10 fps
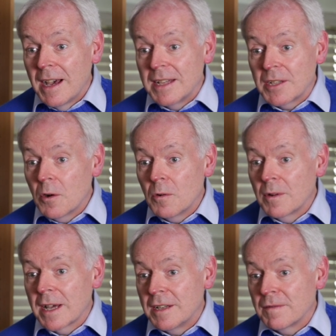has a whole
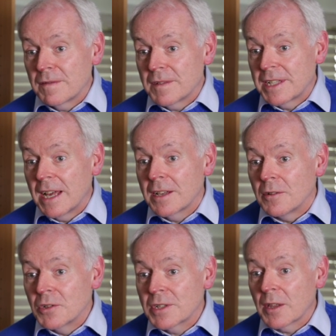kind of
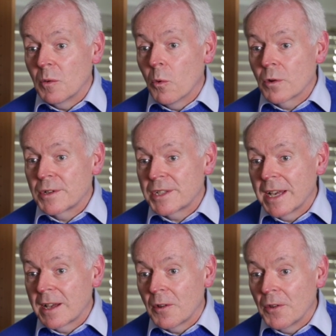cycle, just like the water
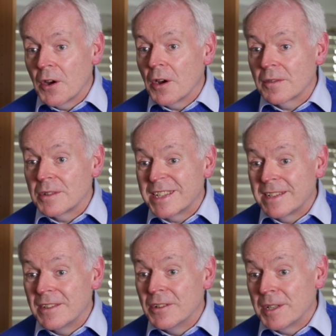cycle on Earth.
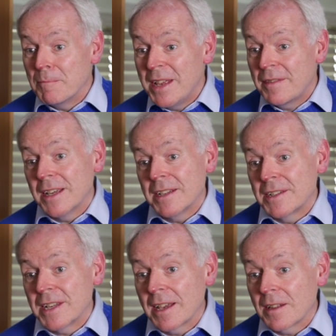There's a methane
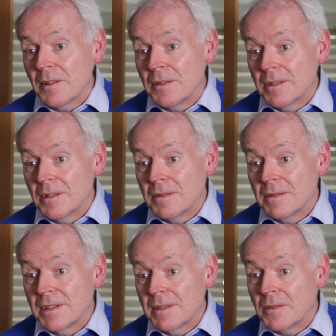cycle
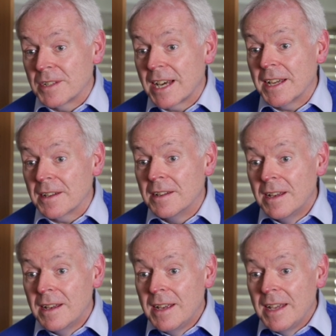on Titan.
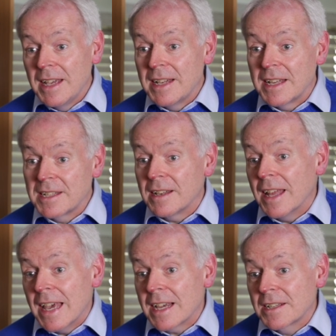It has
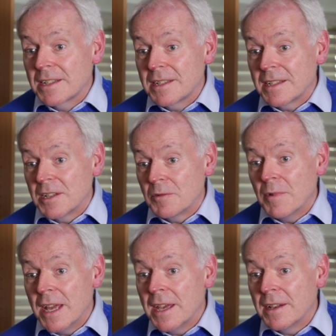lakes, it has
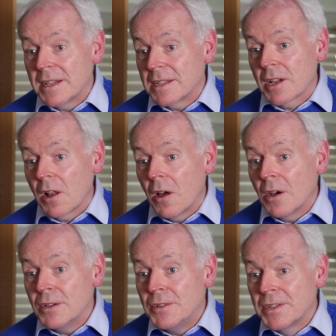rain, it has
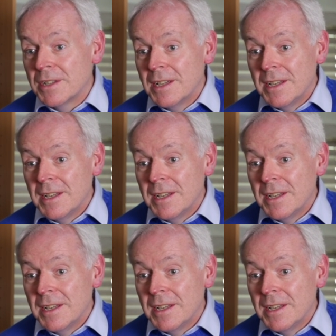clouds,